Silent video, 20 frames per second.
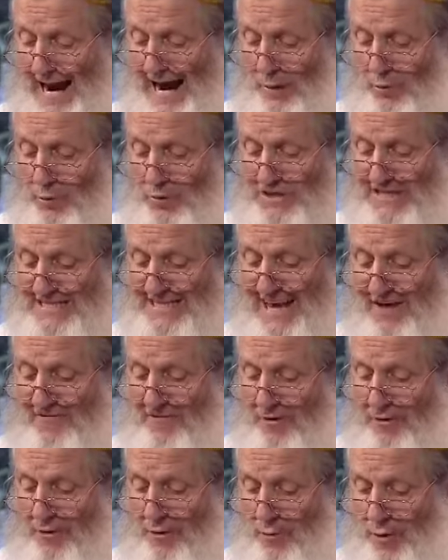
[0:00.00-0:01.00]
And I will
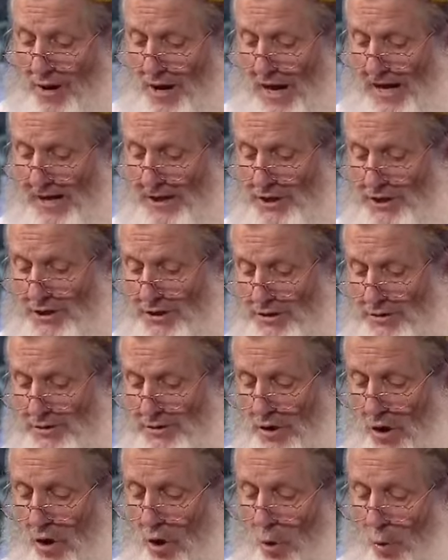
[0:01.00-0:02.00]
sever the
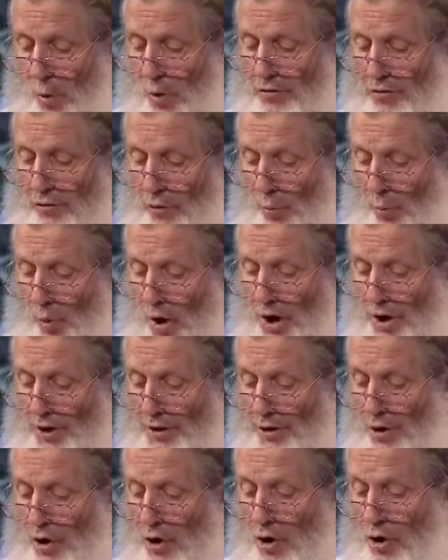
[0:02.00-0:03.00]
relation with the
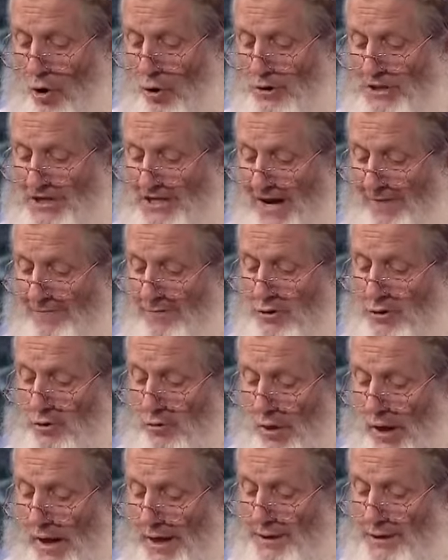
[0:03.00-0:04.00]
one who
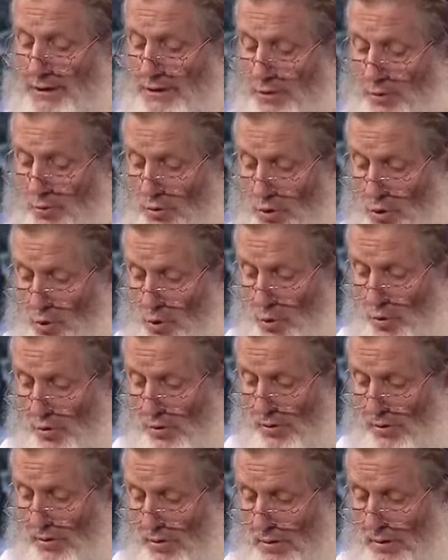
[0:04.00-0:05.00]
severs relations with you?
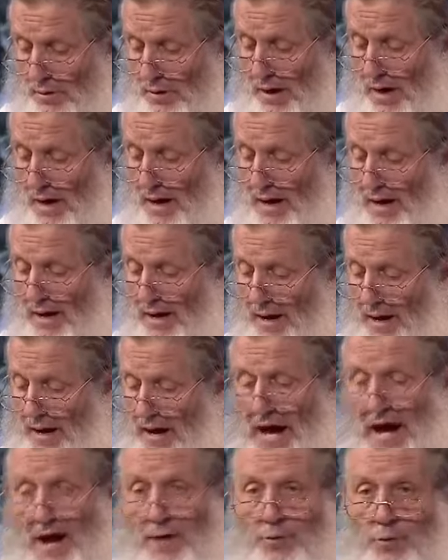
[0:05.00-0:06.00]

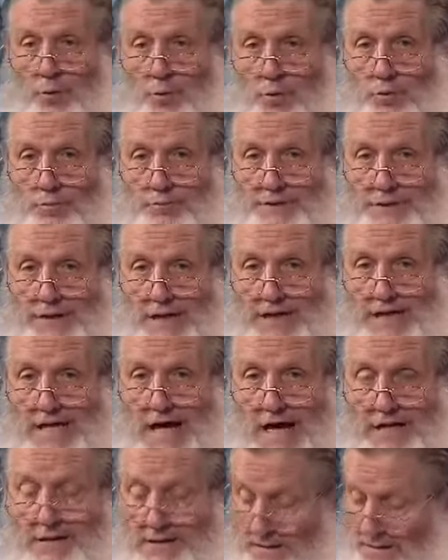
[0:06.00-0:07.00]
And the womb said,
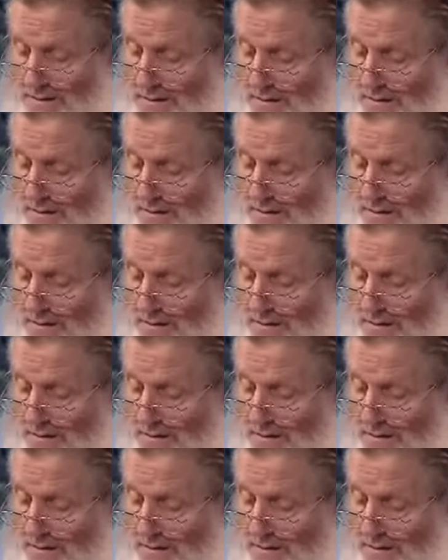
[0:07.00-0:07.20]
yes.